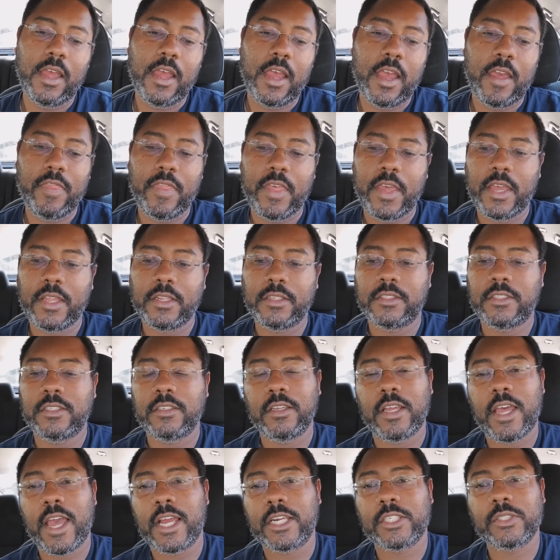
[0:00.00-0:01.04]
And then
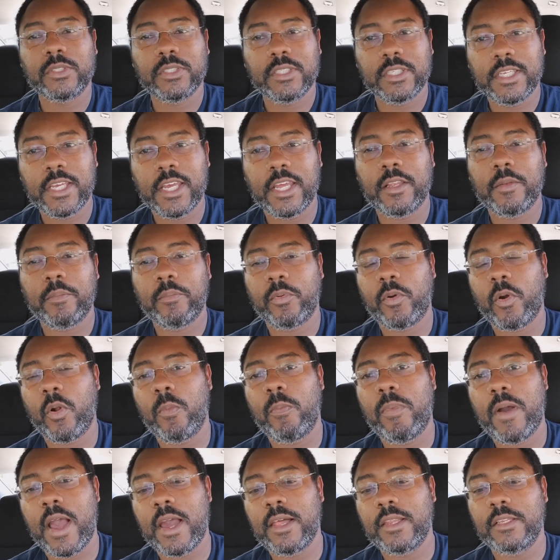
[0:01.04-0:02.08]
to actually get Pro
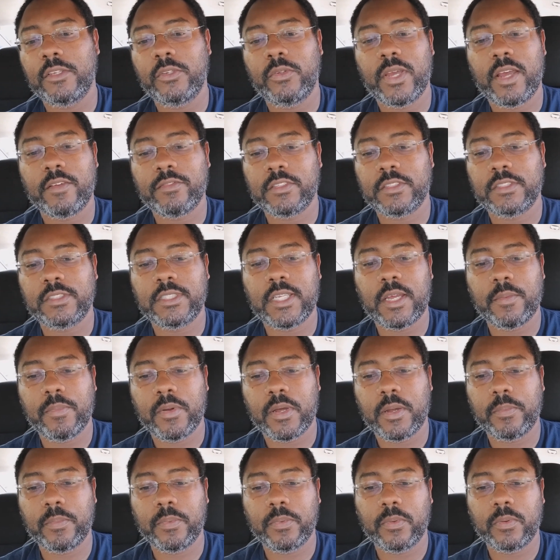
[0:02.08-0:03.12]
Pilot, you have to step
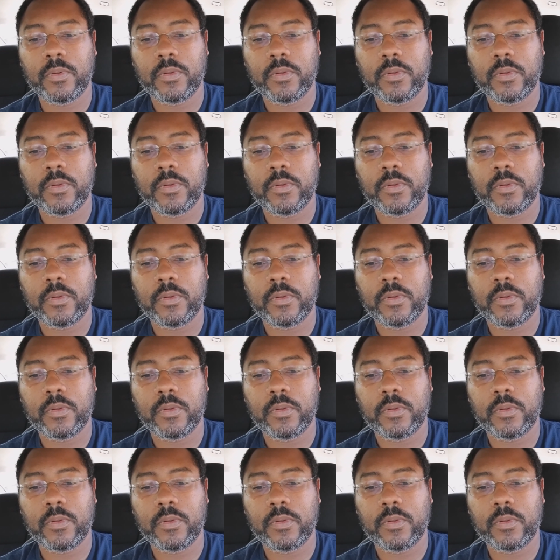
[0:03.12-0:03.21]
up.